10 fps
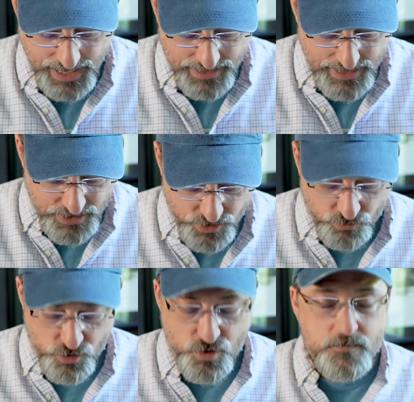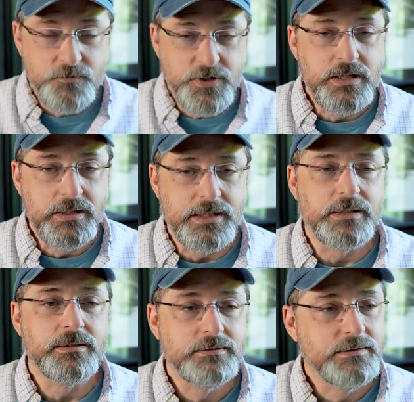that in-the-room
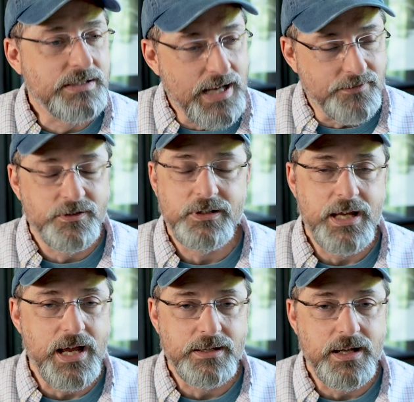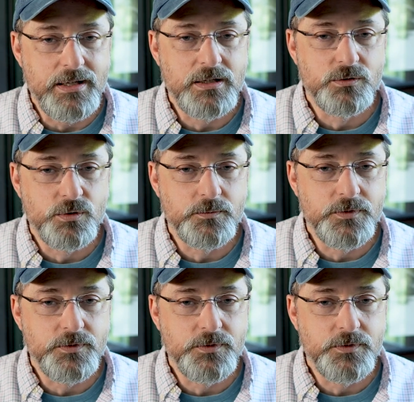feeling. Definitely had that in-the-room